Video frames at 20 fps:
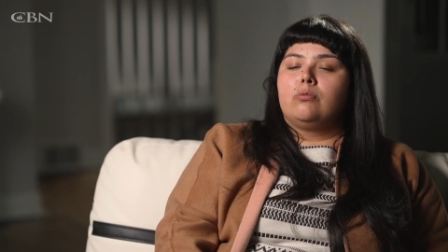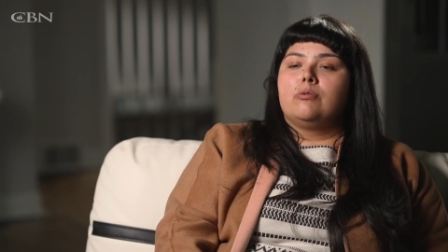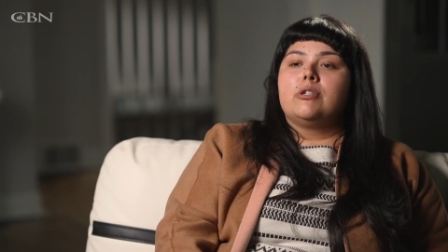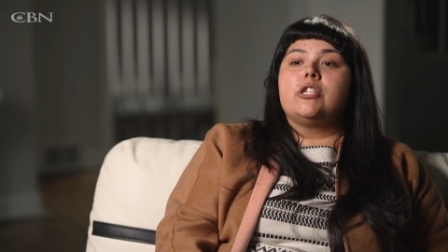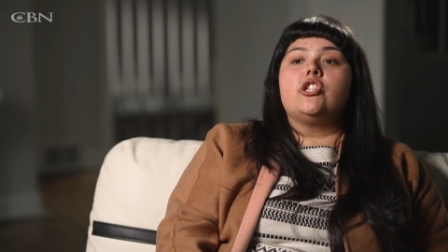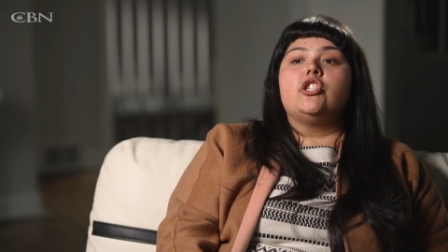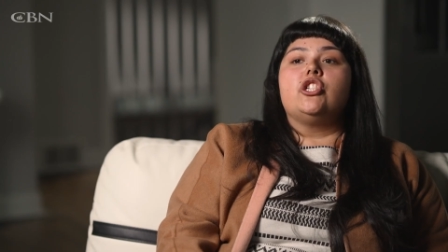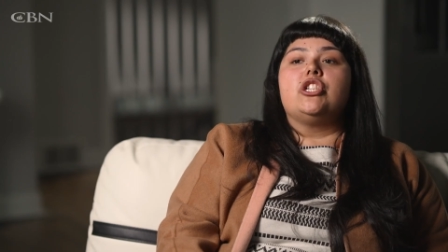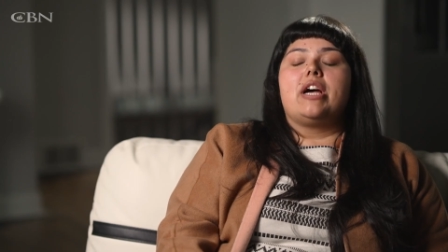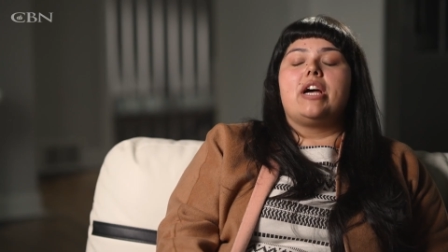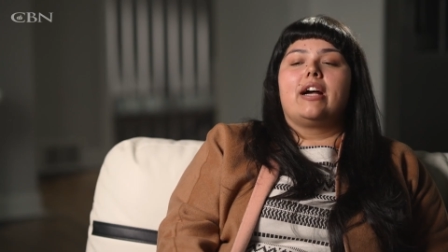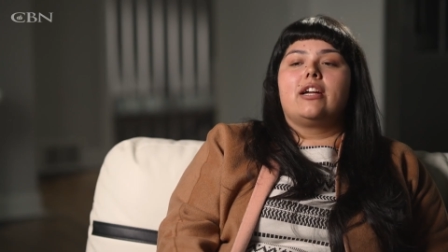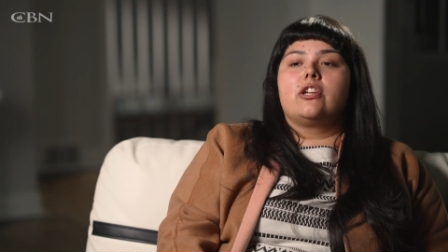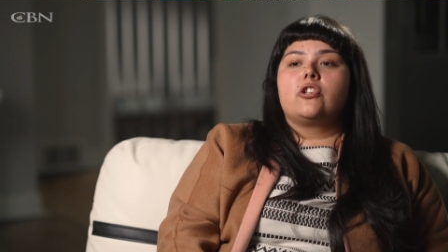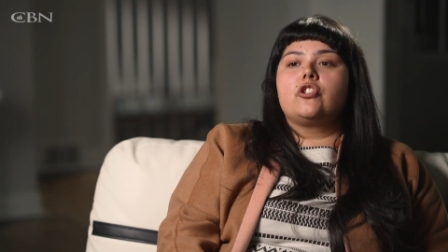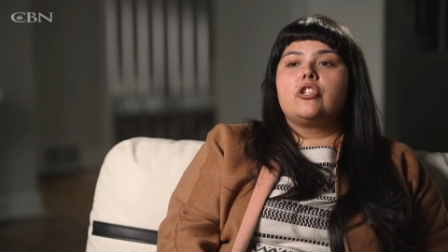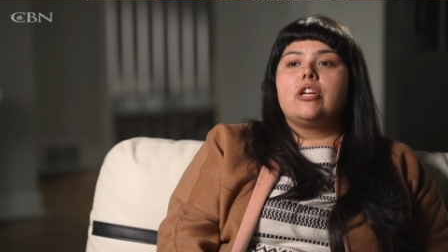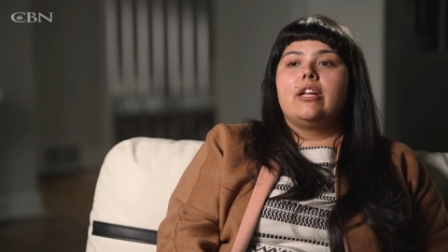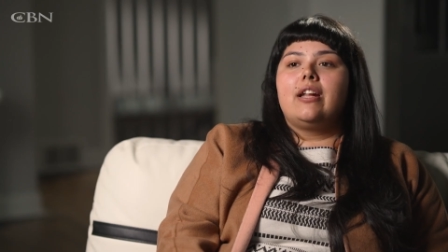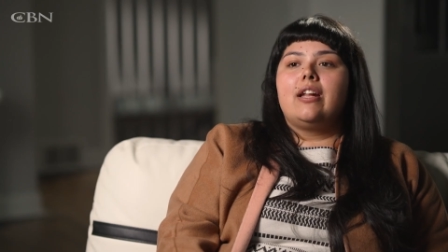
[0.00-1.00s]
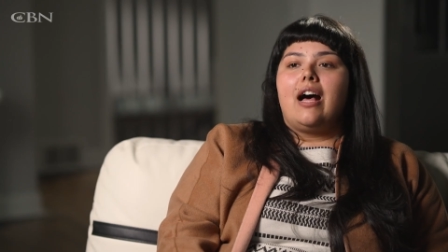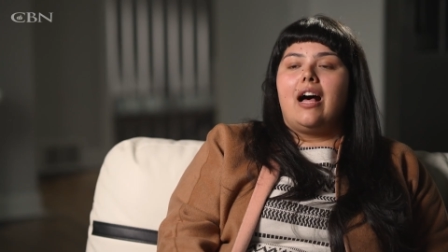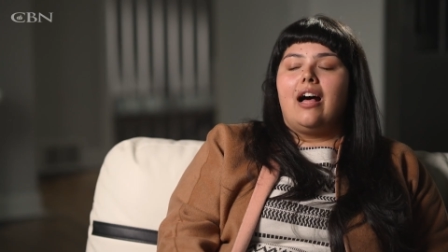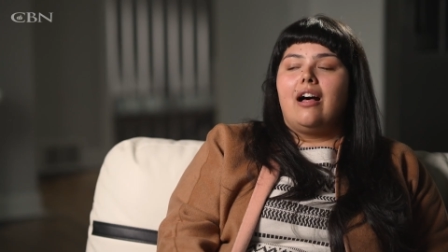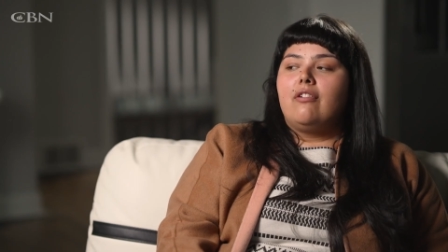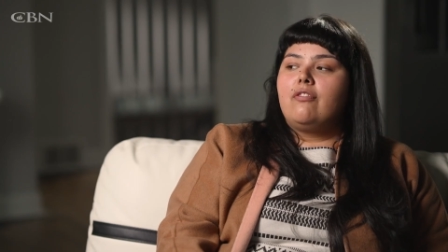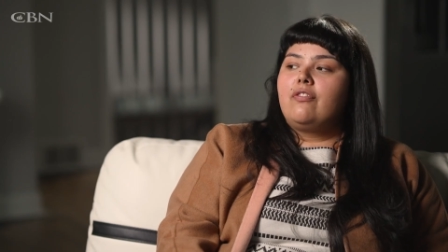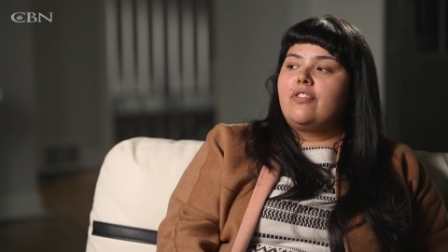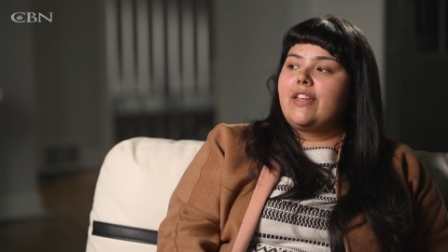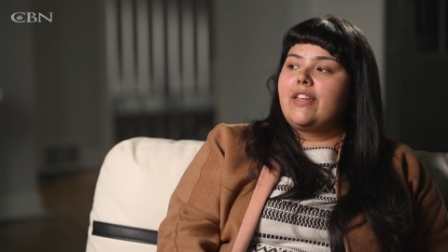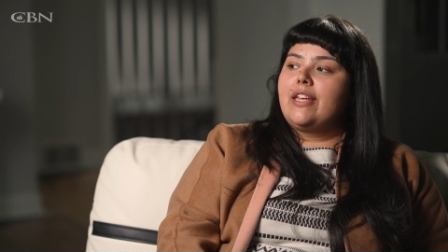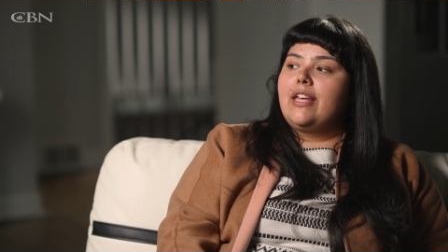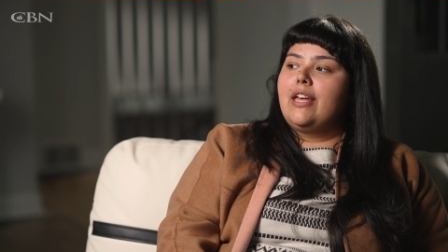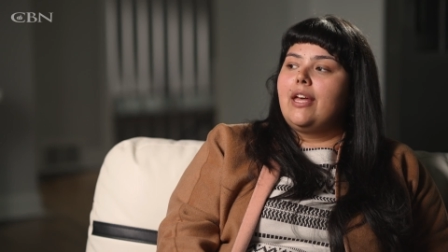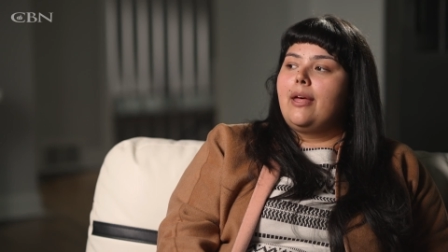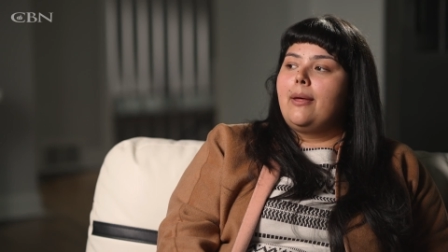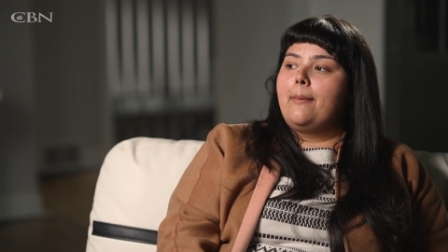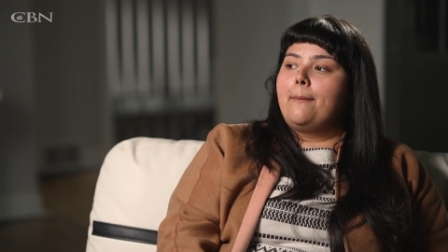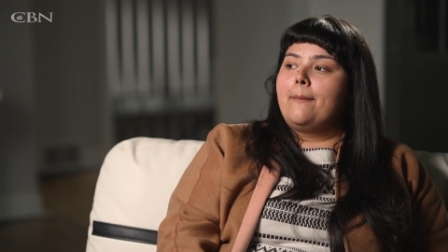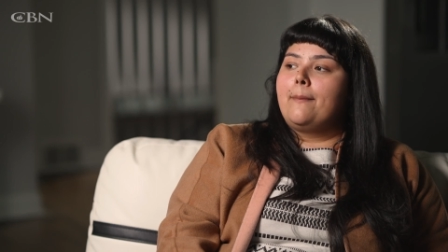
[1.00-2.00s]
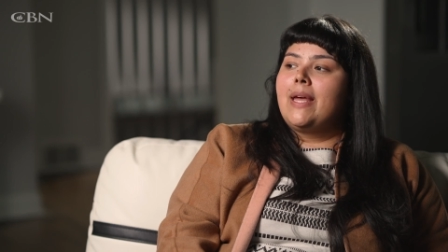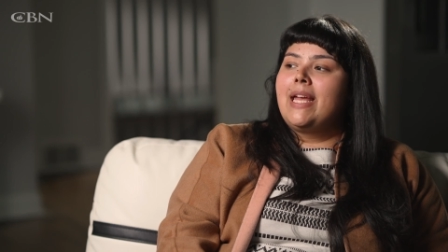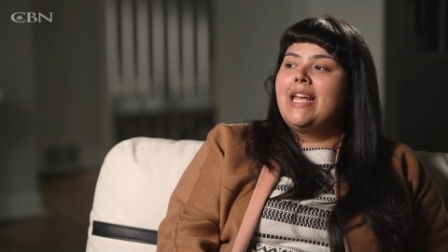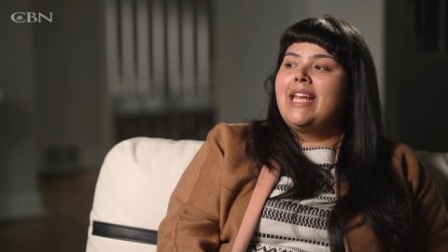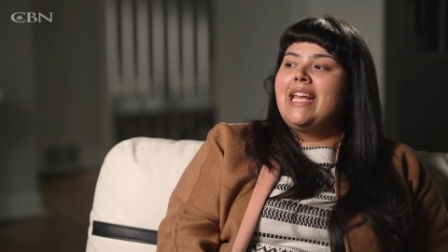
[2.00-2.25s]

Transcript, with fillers: rejection of him,